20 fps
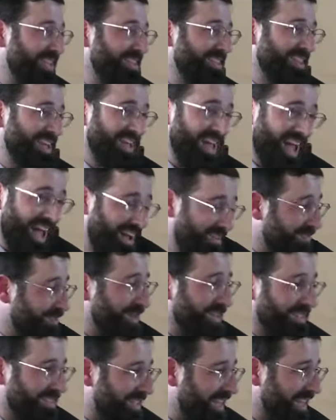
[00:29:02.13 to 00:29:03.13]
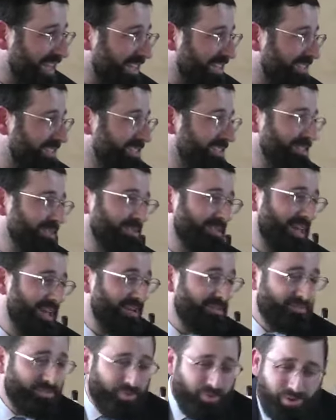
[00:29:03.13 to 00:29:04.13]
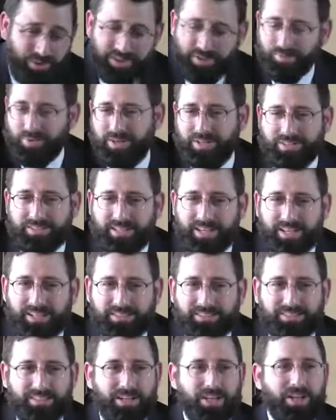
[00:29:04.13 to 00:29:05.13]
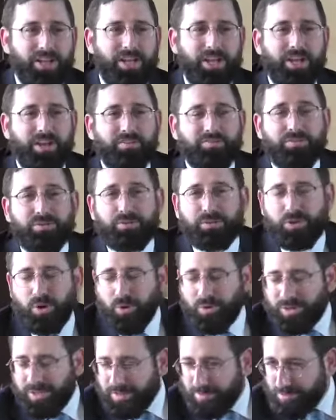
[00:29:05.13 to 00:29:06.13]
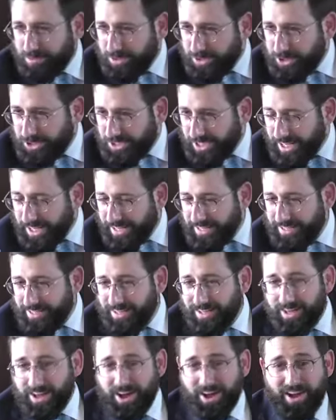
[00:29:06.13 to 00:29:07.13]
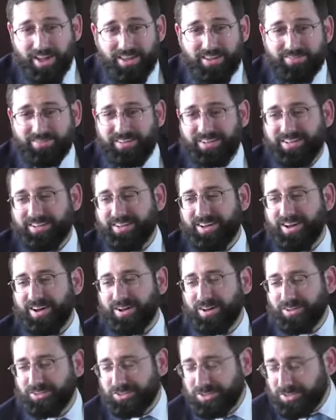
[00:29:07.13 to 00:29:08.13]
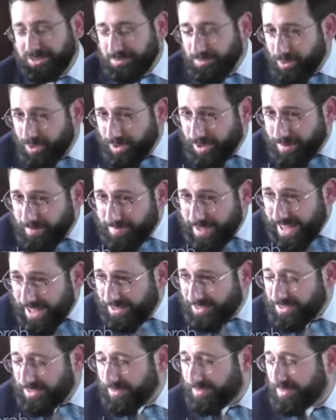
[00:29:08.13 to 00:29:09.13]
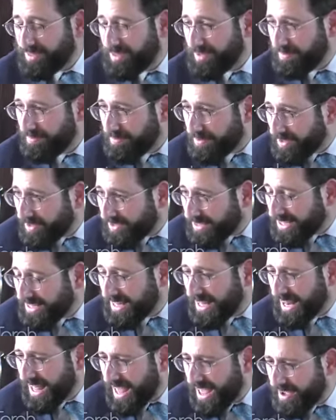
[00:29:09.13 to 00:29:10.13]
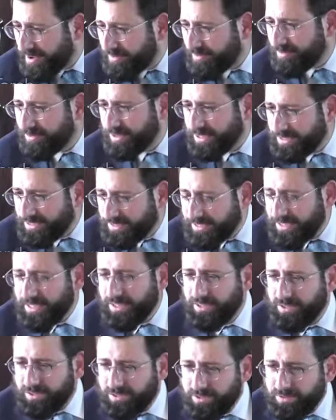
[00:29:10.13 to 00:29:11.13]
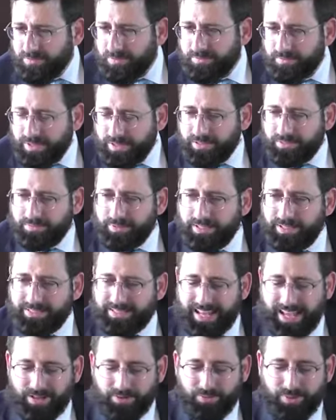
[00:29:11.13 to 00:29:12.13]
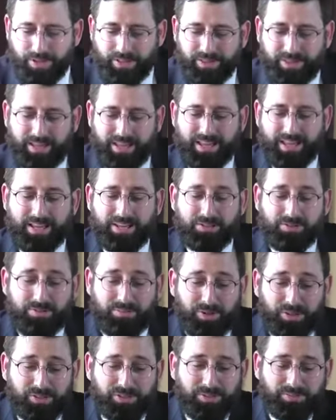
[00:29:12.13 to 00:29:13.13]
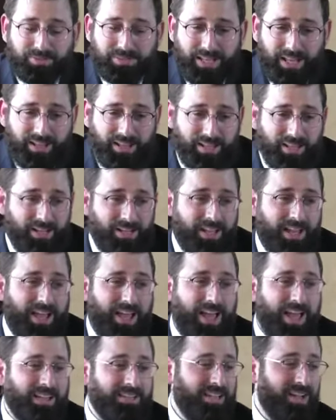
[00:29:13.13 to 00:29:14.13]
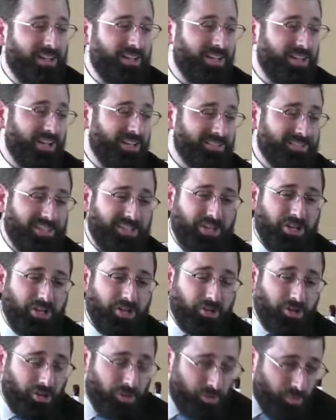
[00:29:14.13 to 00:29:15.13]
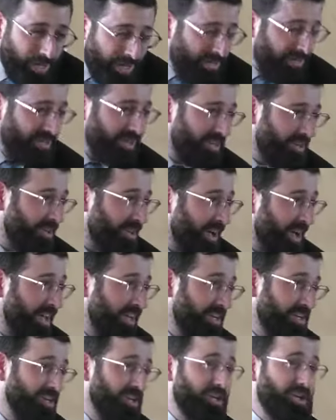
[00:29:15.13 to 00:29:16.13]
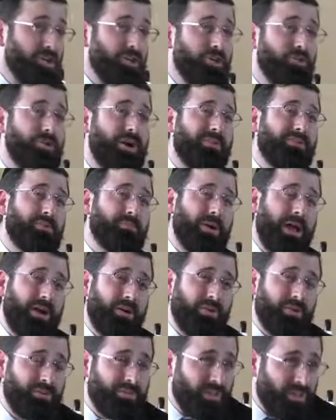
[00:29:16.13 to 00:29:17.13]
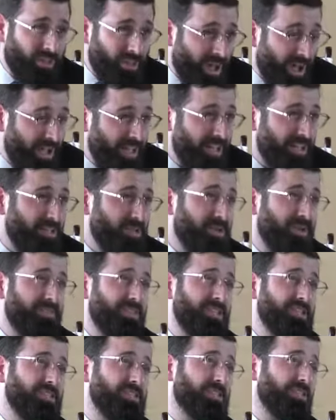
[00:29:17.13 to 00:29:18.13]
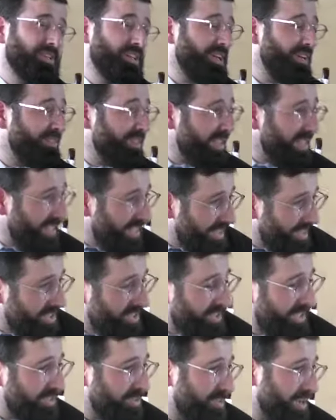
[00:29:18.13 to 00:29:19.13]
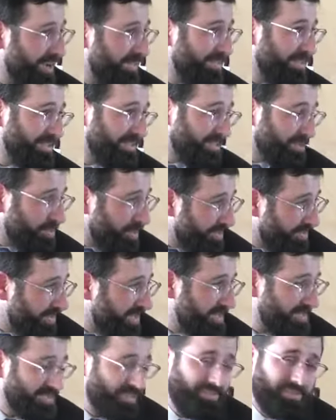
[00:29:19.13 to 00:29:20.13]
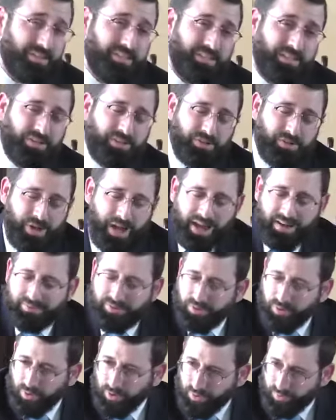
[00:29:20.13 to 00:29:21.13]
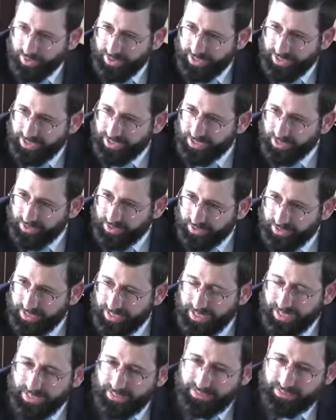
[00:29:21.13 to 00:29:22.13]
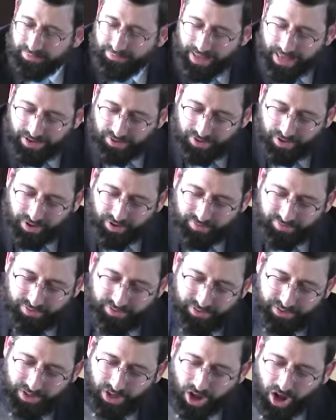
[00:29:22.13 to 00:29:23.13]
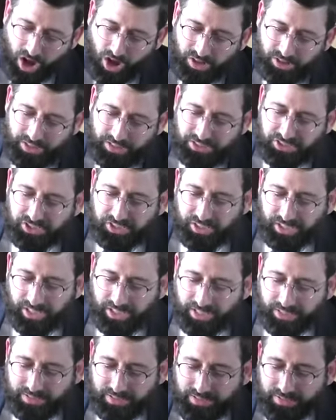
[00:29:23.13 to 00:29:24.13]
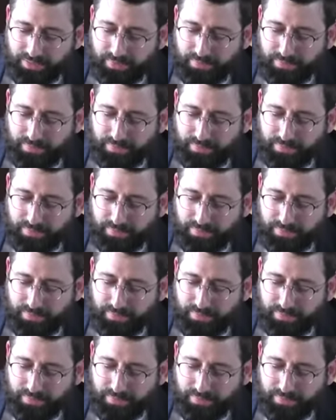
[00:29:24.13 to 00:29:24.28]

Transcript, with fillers: They have what it takes. They have more than what it takes. If you would only appreciate even a small amount of the ability that every single human being has been endowed with. The Rebbeinu Shalom is telling, uh, telling us, you're greater than a lion. You have the power of the lion, you have the agility of the eagle, and you have the swiftness of the deer. You have it all within you. It's a matter of unleashing it.